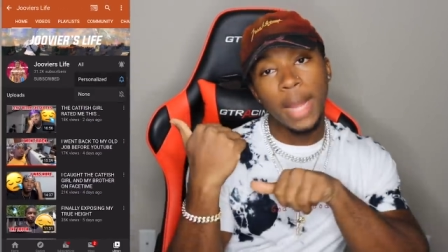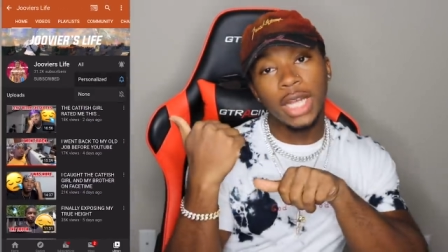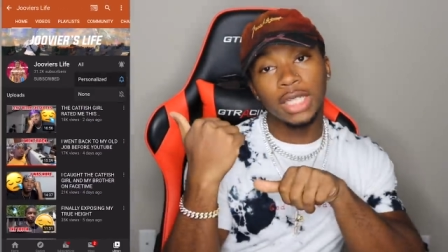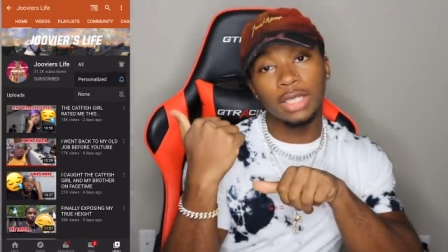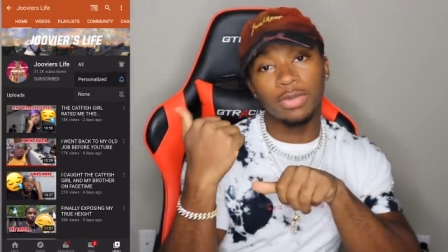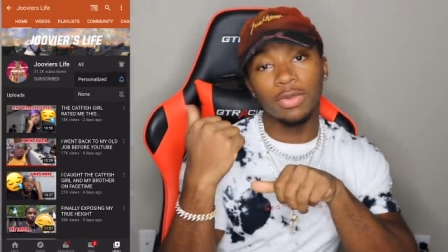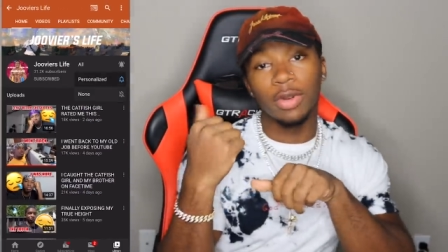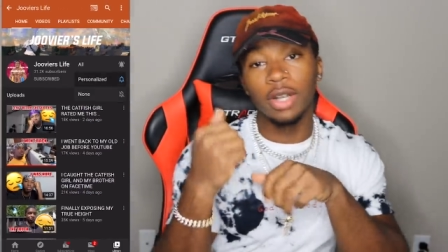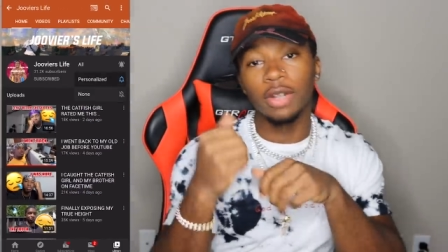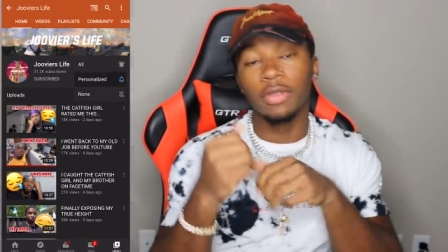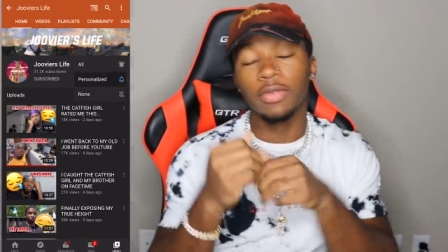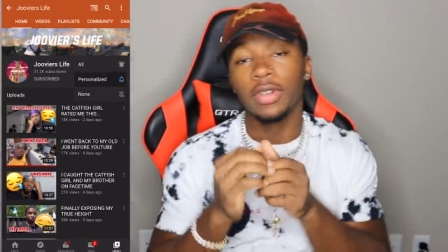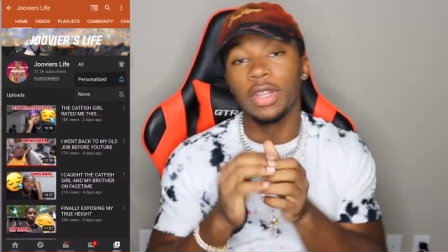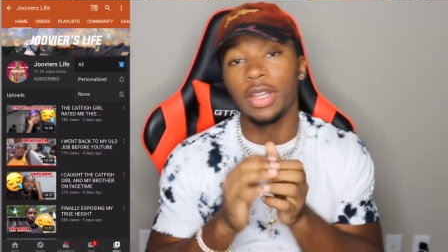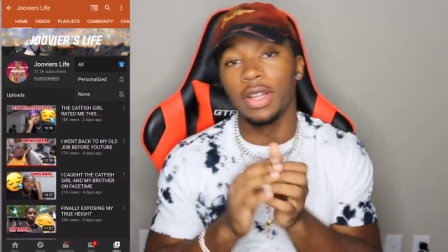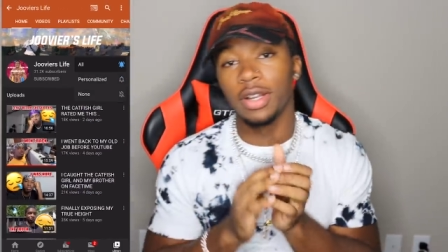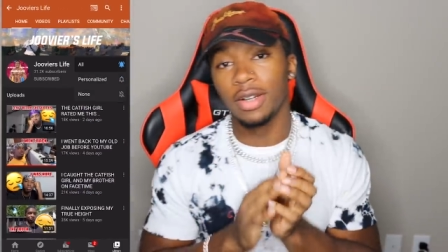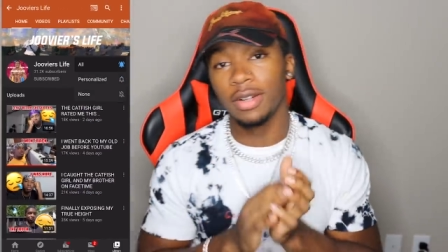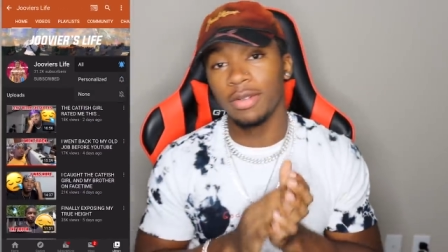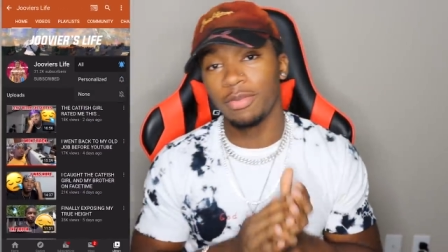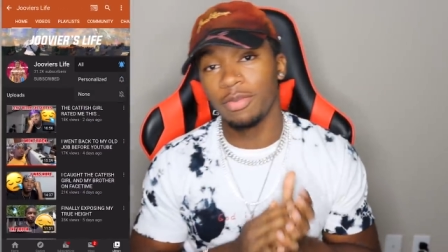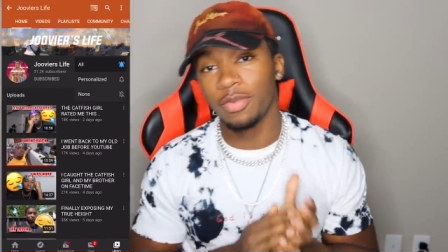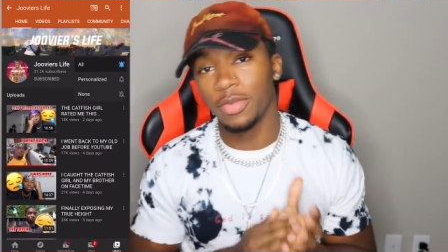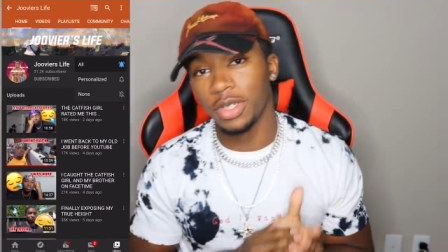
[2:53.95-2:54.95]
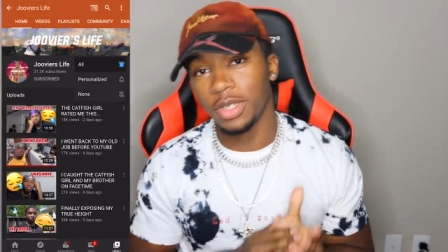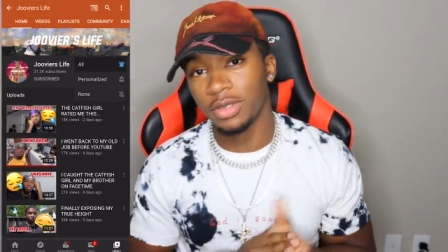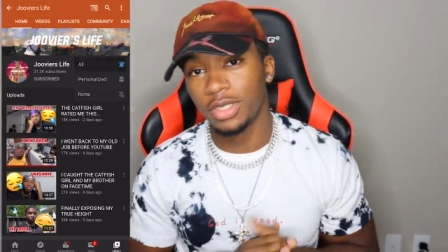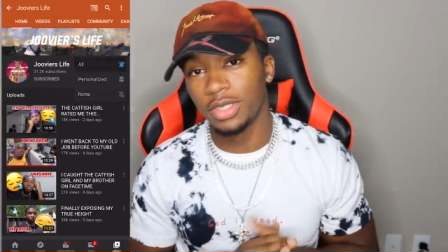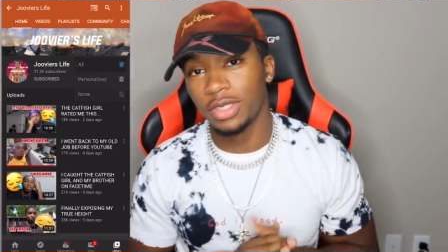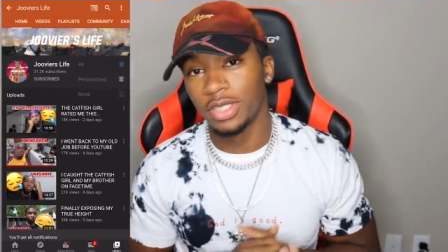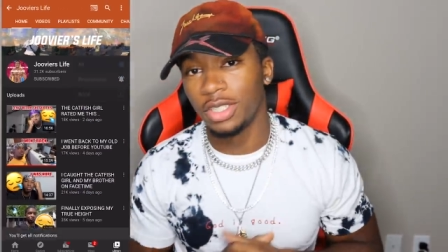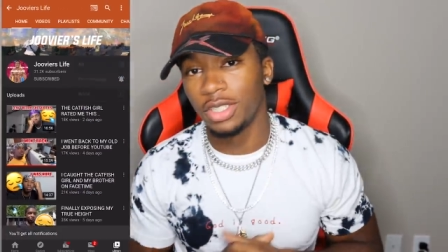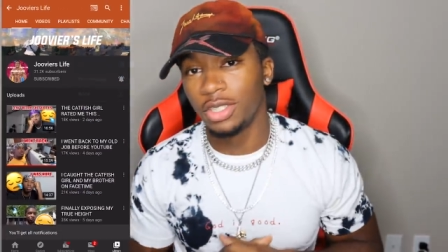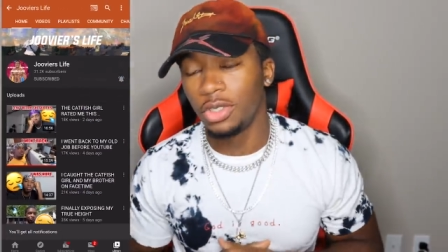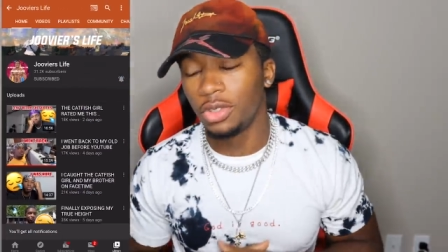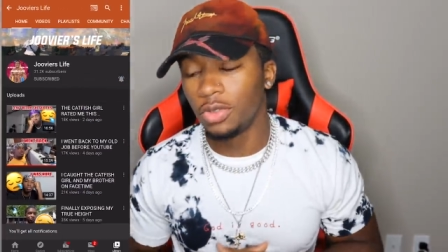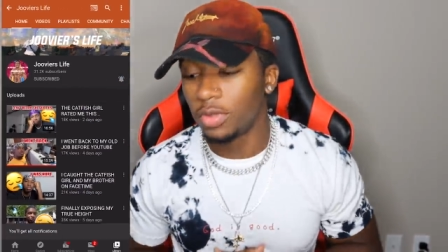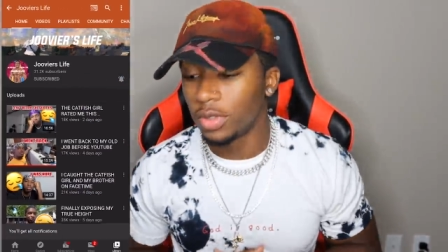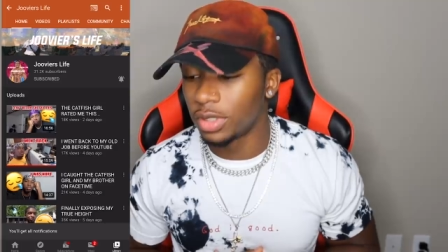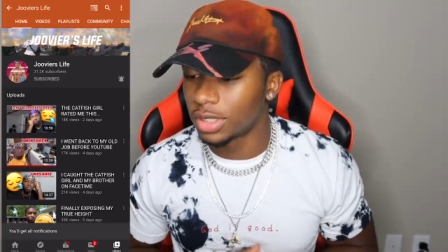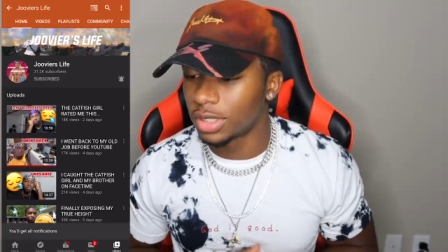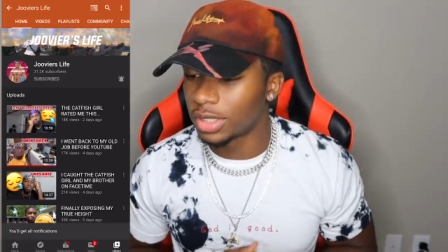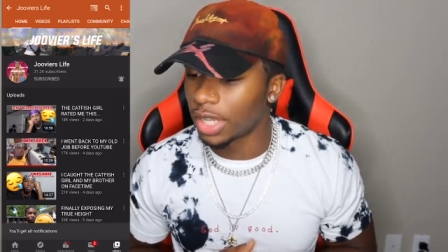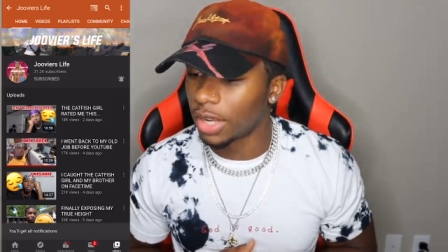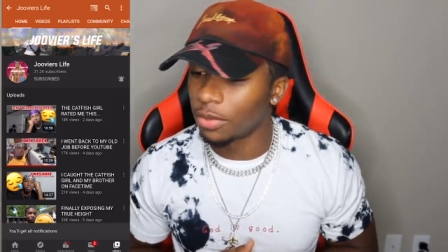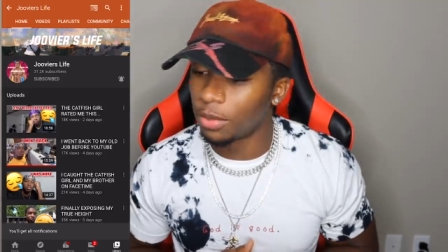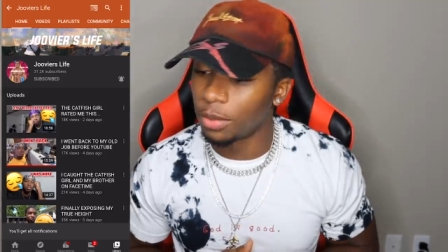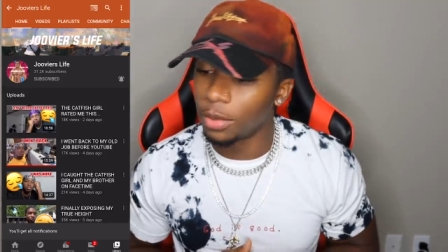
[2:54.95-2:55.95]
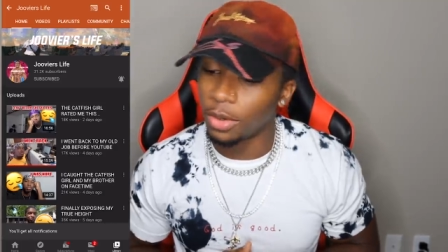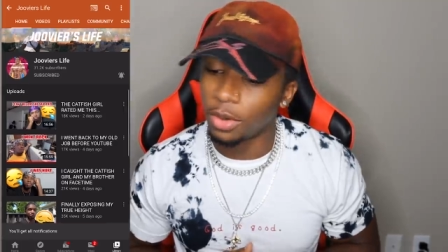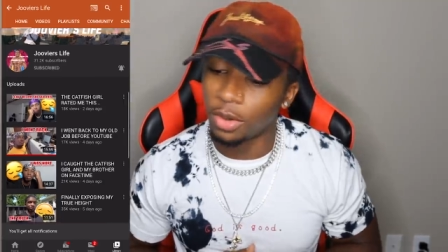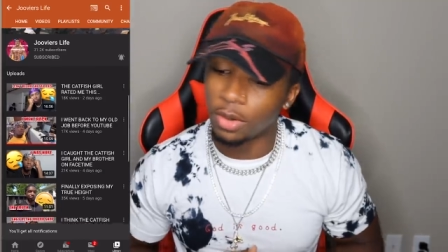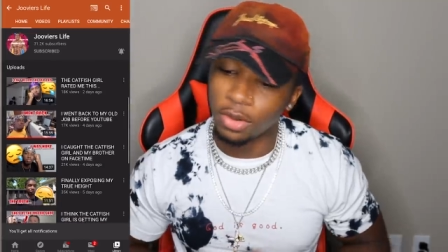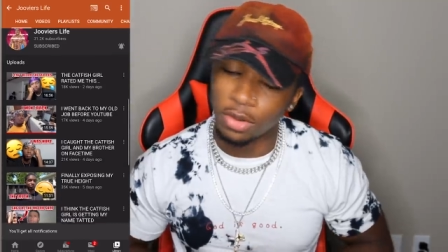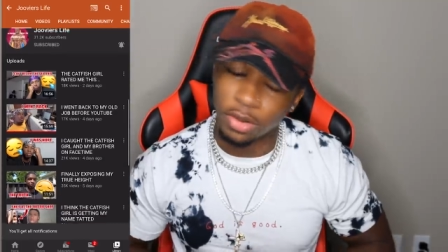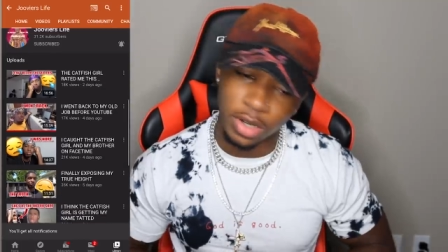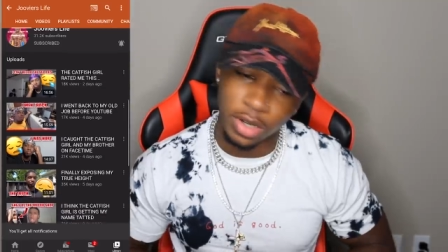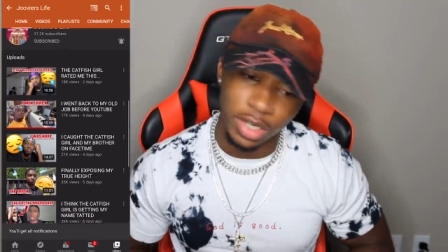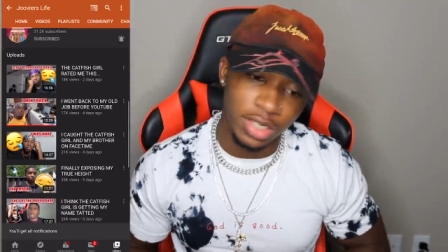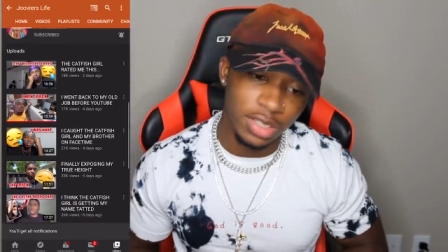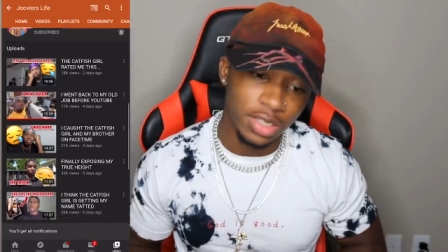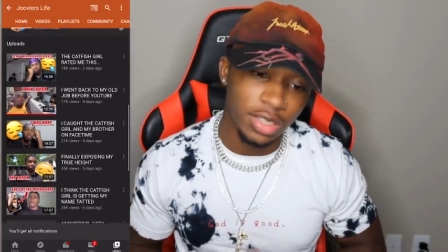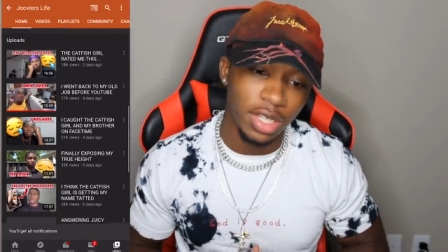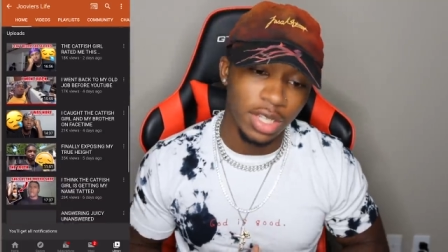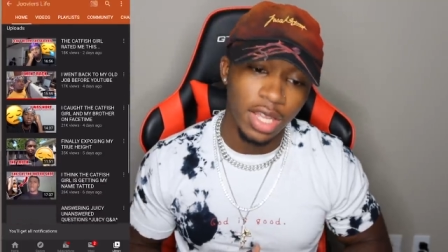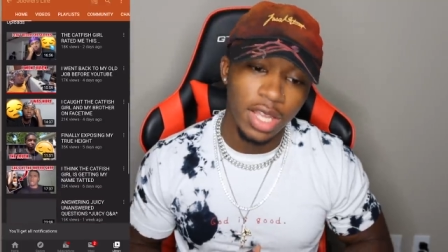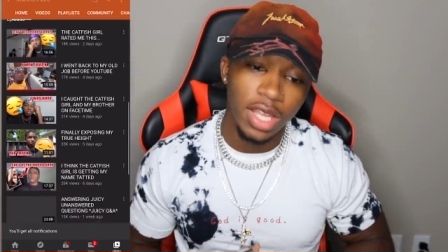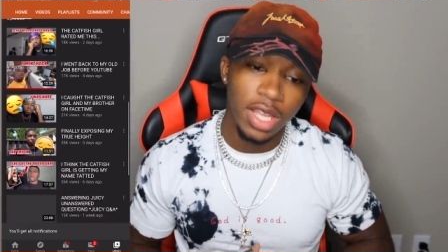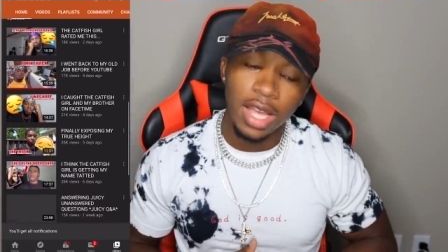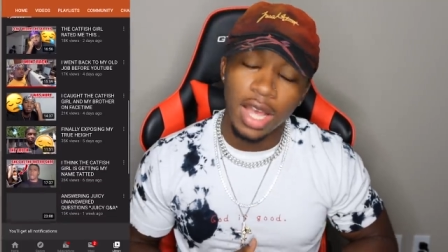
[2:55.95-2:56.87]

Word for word: It's right over there. You know what I'm saying? Jupiter's like, we're going crazy.